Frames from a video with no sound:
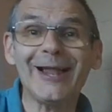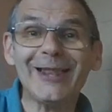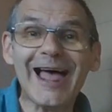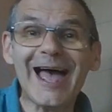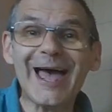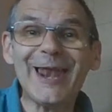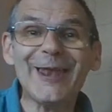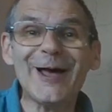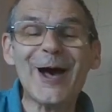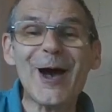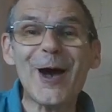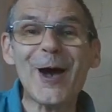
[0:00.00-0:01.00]

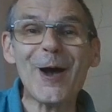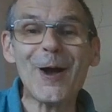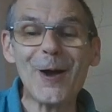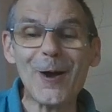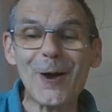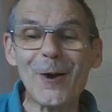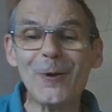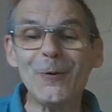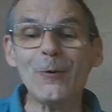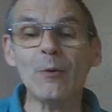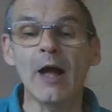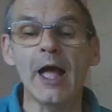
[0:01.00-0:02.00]
hello.